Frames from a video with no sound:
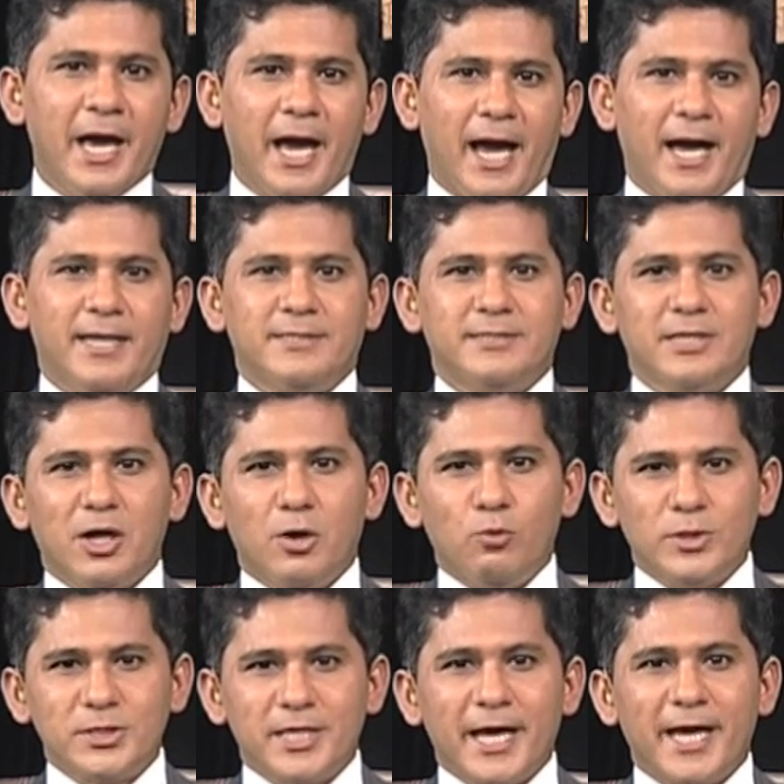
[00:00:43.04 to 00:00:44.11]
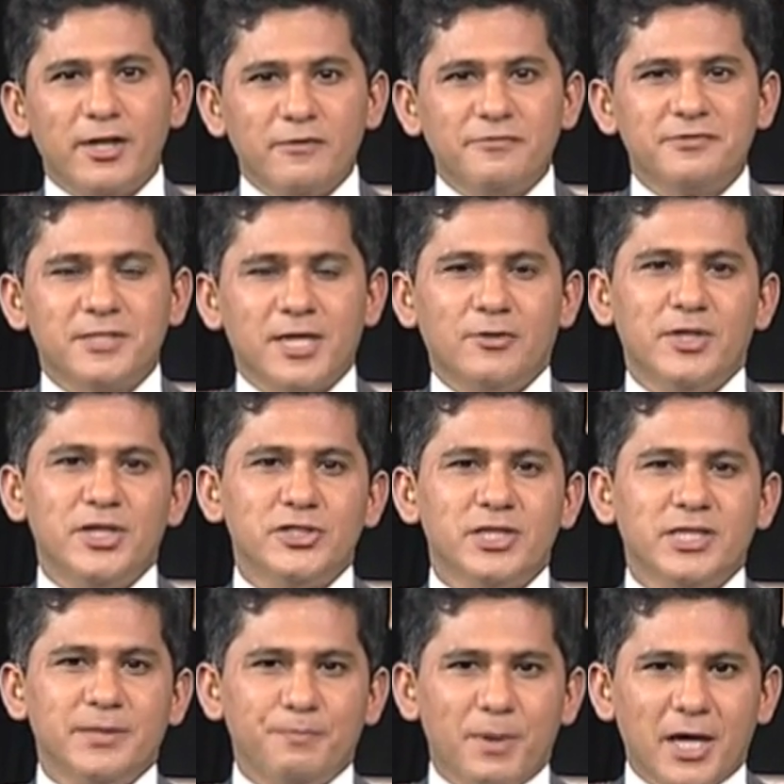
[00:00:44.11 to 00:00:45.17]
and was the head of South Asia
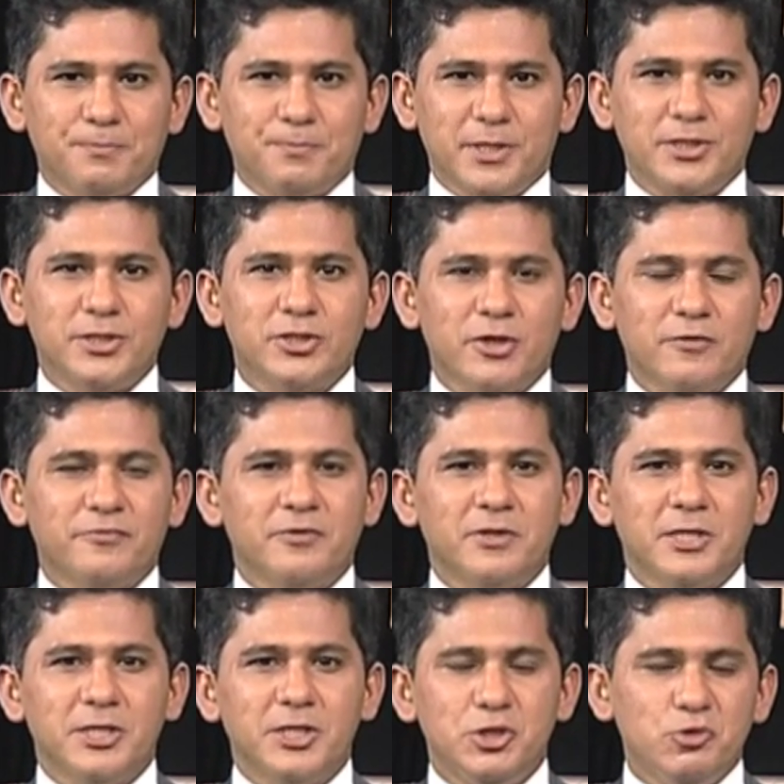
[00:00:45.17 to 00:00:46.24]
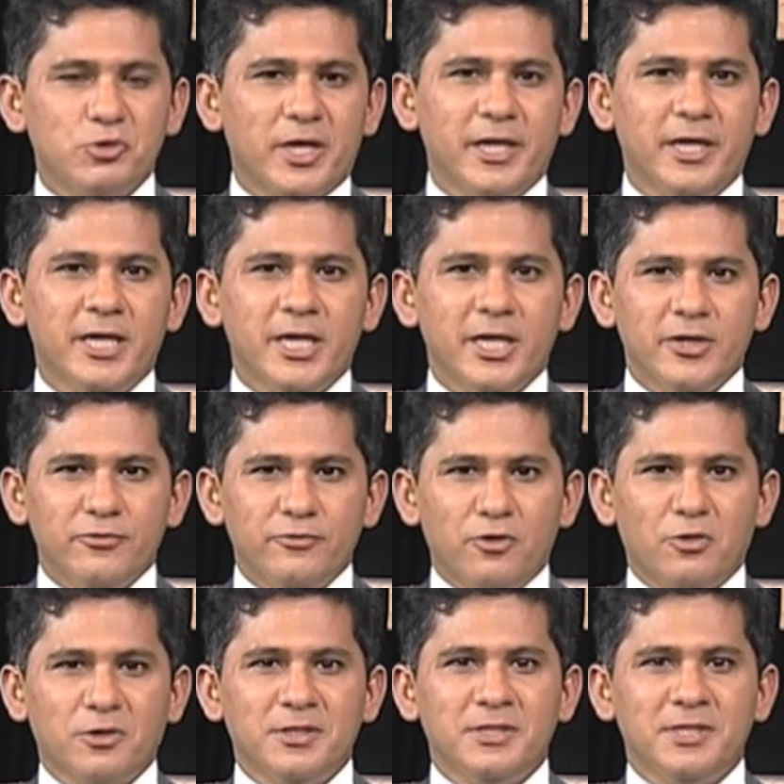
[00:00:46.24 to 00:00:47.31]
Department of UK
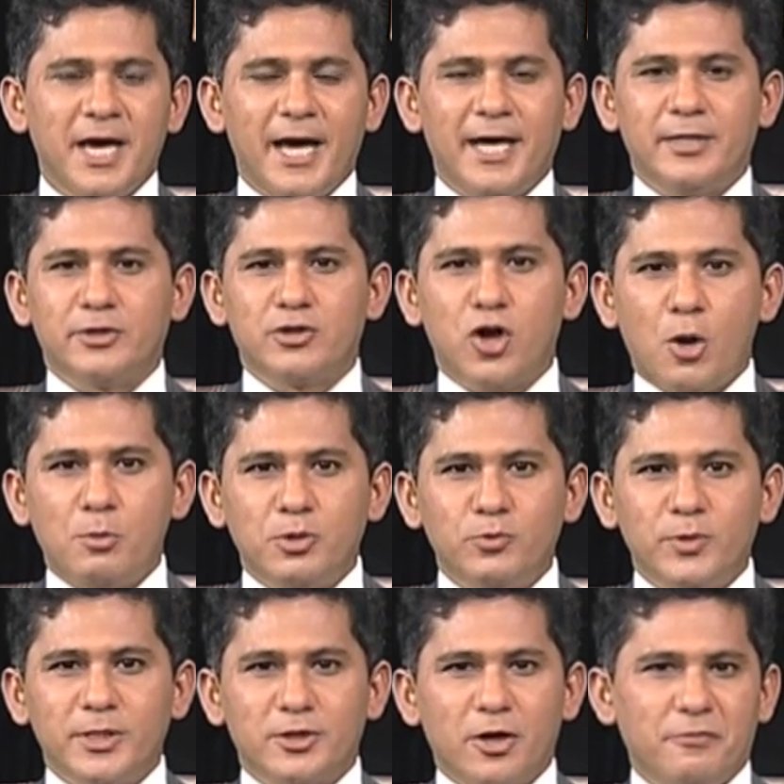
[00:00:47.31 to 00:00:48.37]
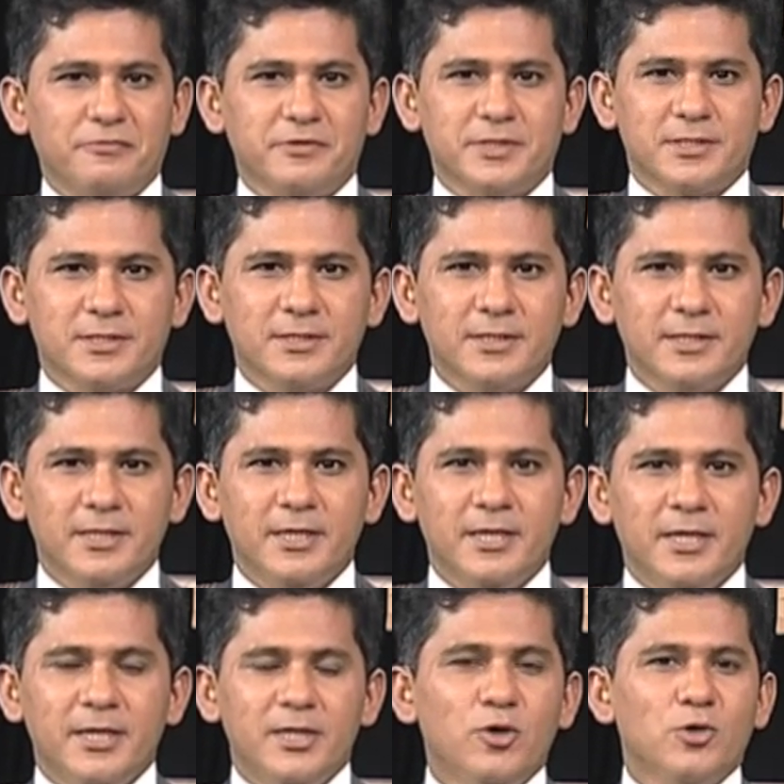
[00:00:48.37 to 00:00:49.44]
Foreign and Commonwealth Office.
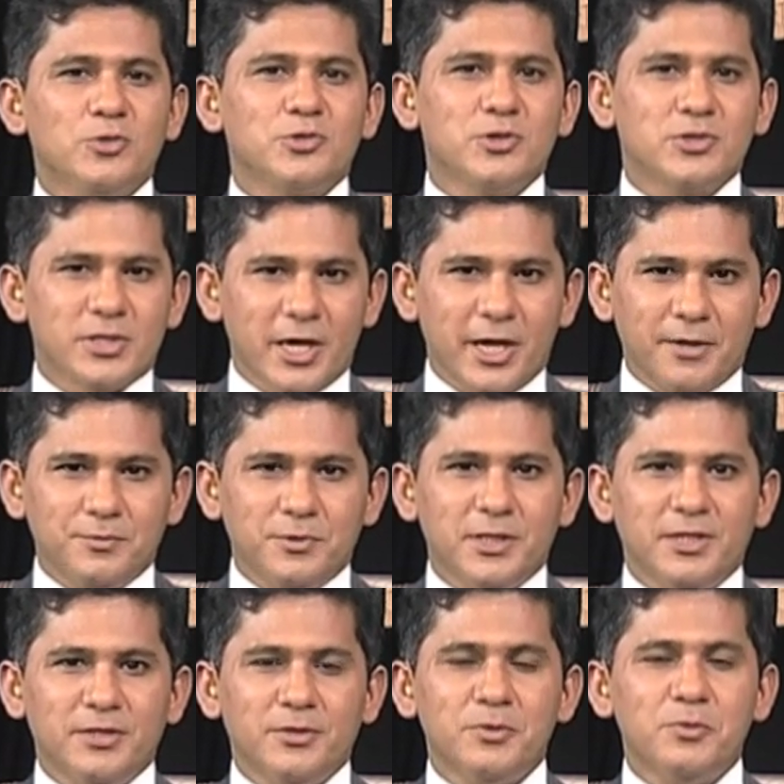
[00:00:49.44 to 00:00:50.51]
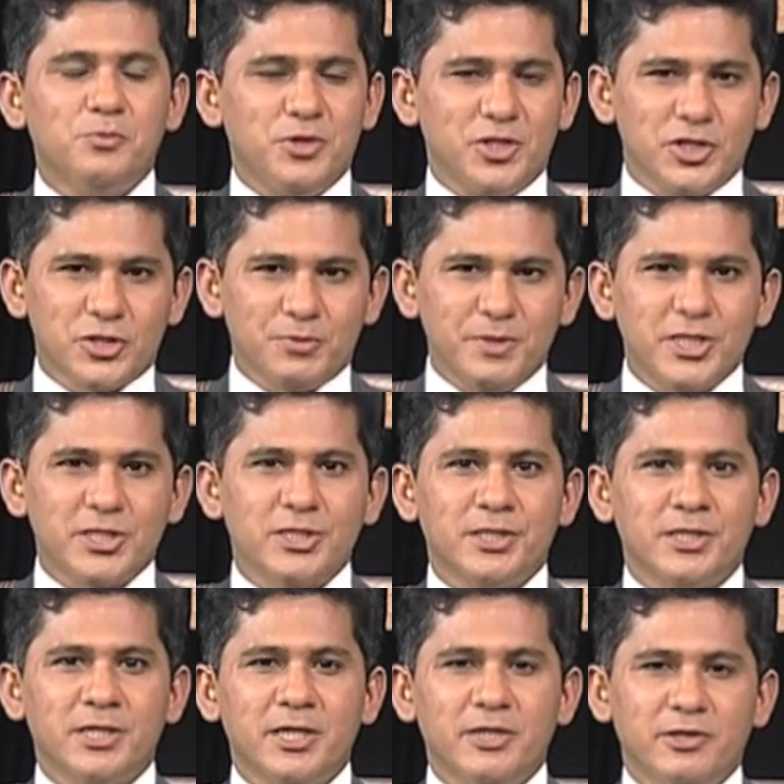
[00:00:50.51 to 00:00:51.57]
He also served in British
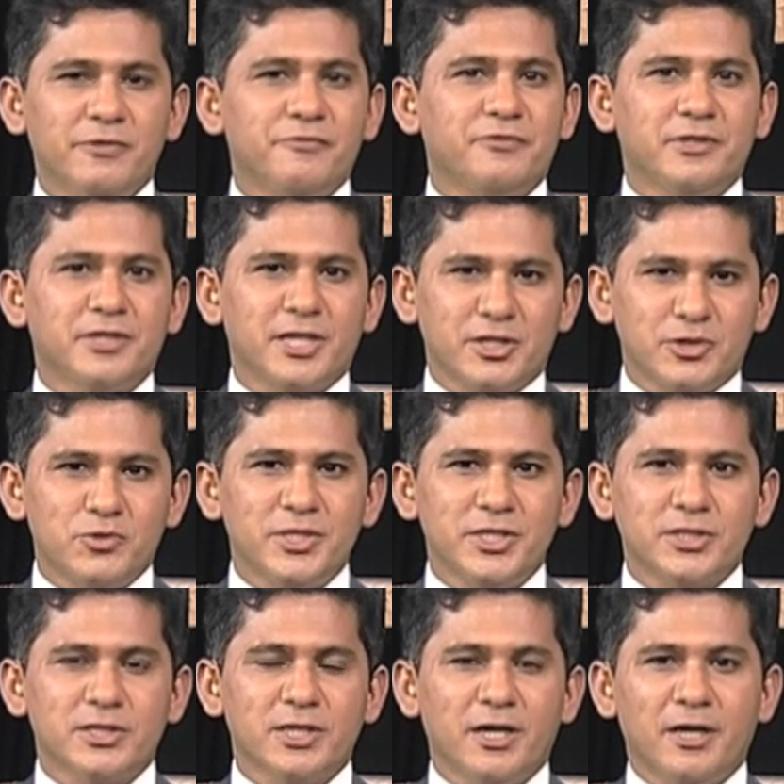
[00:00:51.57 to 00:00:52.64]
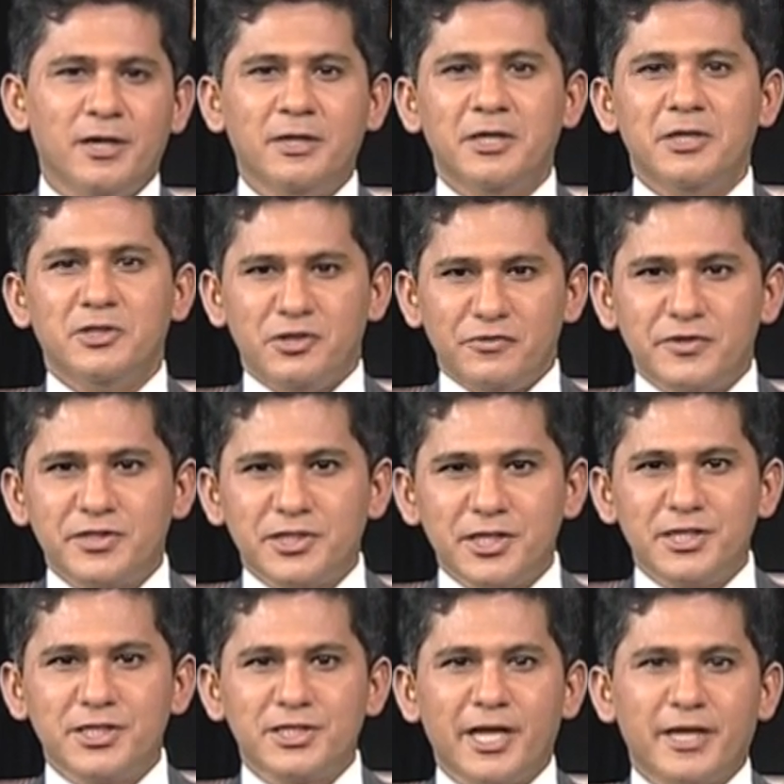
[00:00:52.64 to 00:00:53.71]
mission in different countries, different
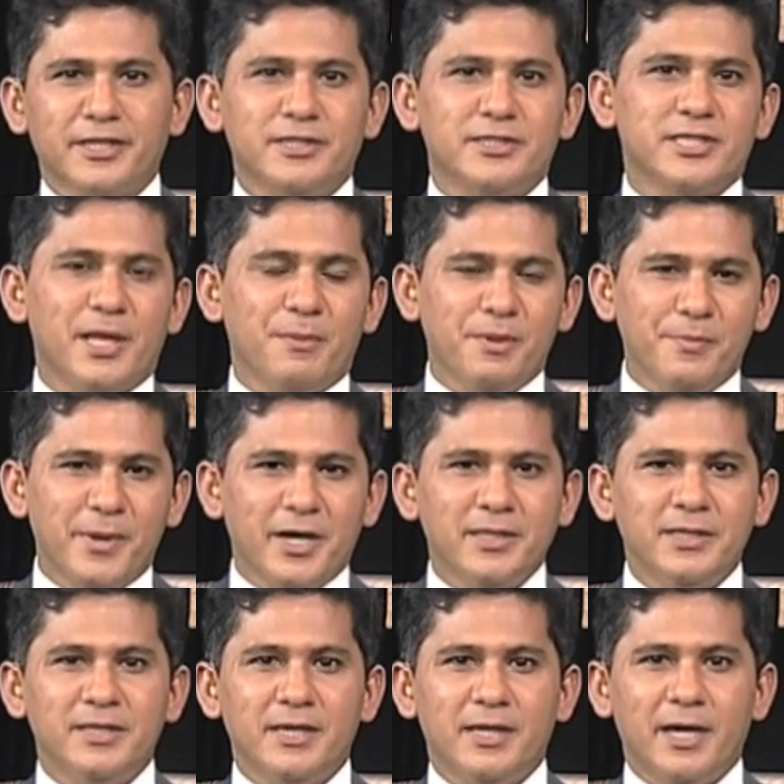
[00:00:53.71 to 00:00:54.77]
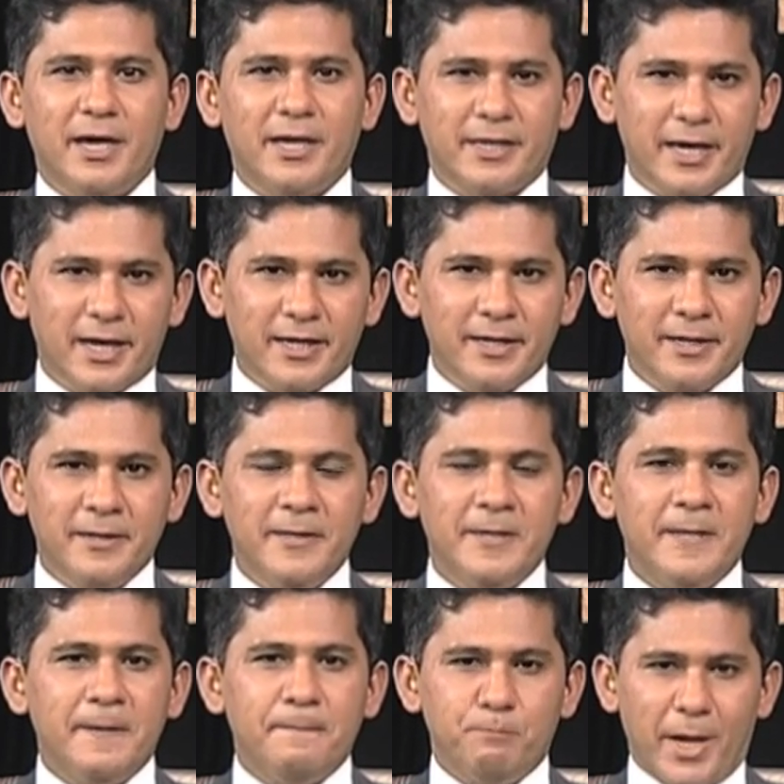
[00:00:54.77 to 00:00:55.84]
cities like in Islamabad, Ankara,
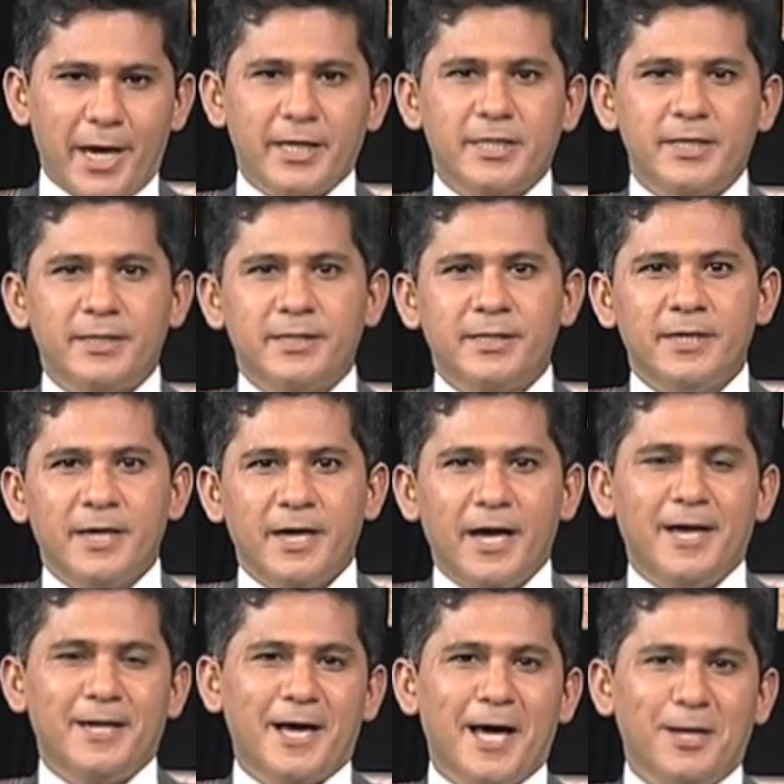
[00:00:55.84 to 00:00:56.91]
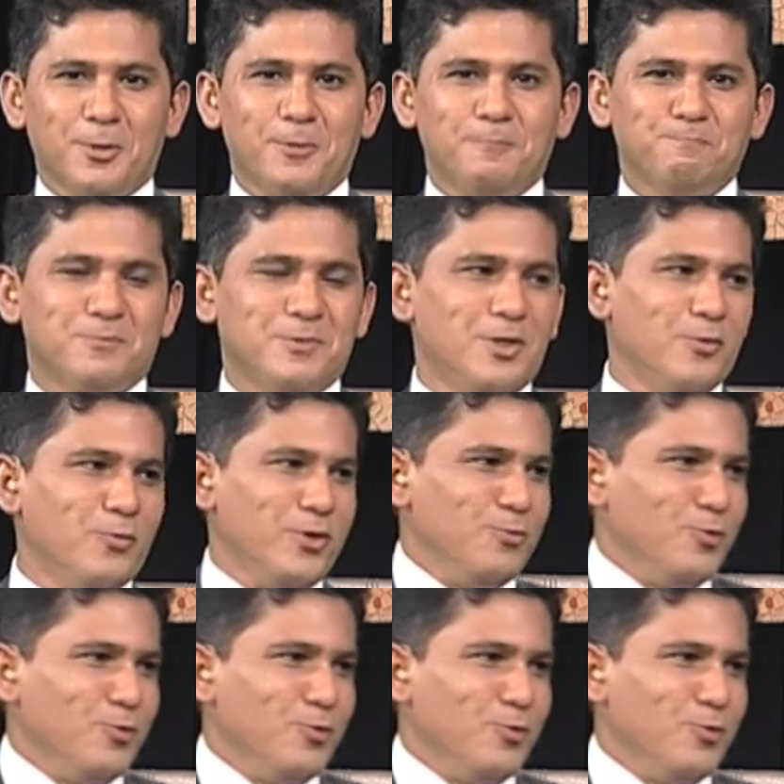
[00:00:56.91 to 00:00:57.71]
Bangkok and Hanoi. We